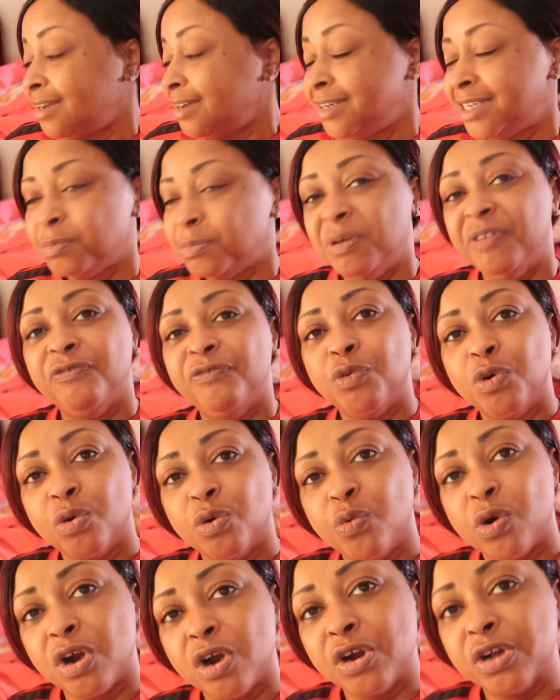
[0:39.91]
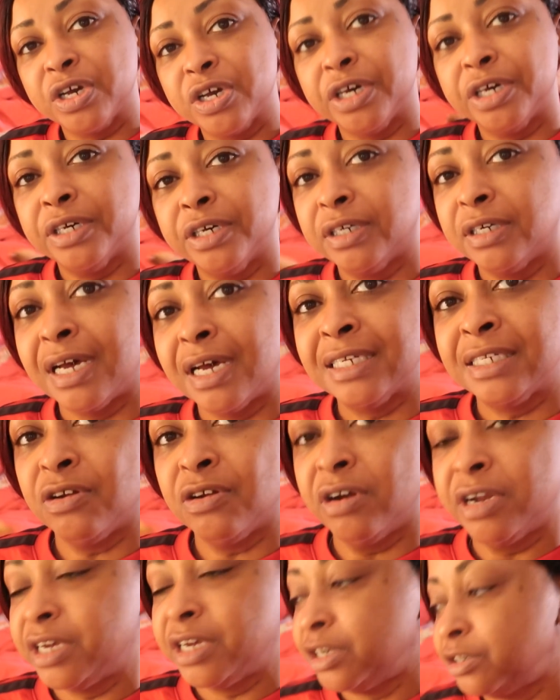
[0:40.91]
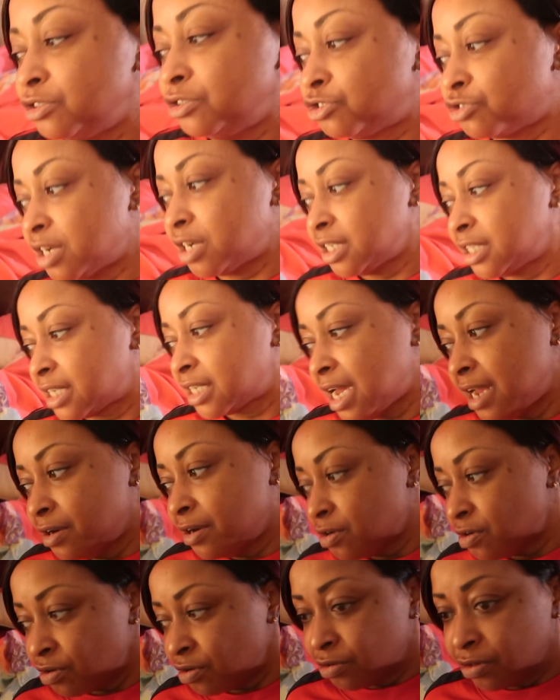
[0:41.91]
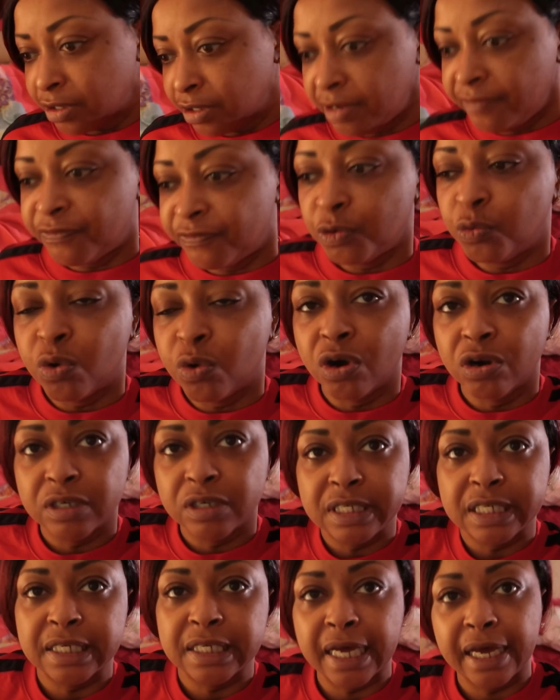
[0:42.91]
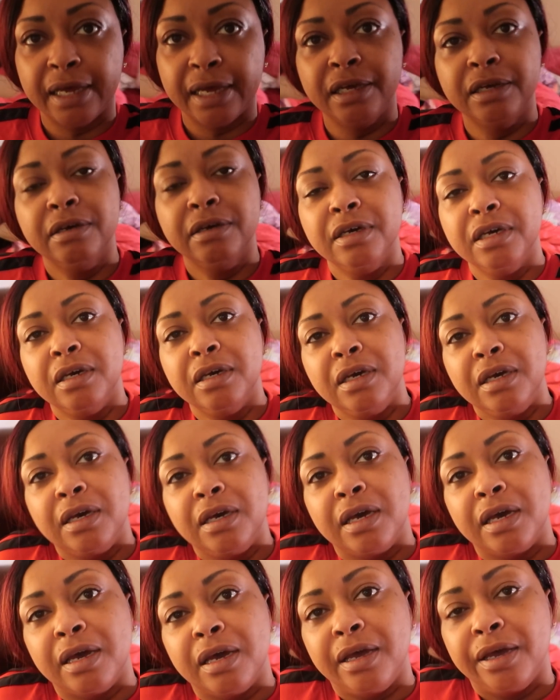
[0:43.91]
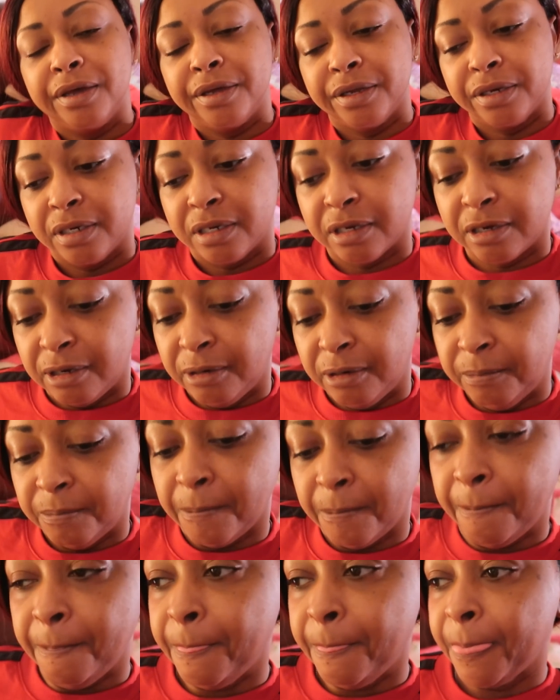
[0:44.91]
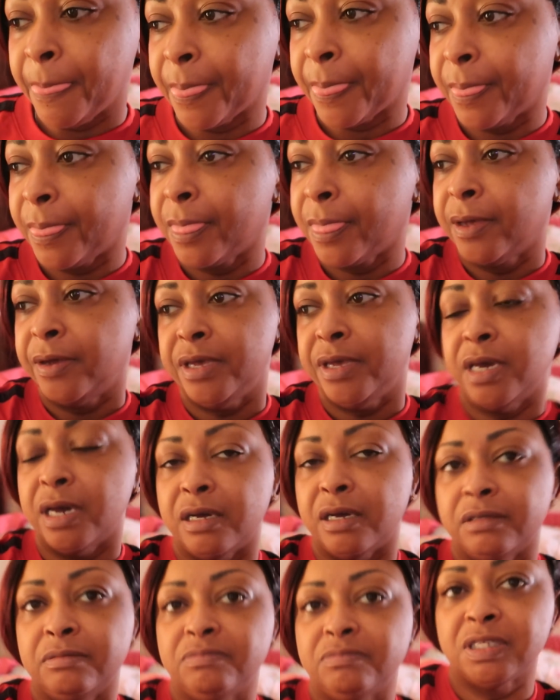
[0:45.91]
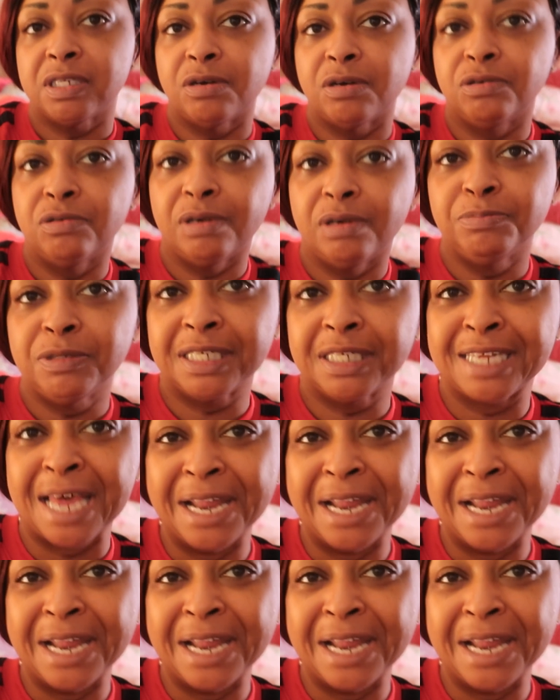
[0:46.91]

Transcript: it's before work. I started getting dressed kind of early for work today. And um, yeah, so I'm just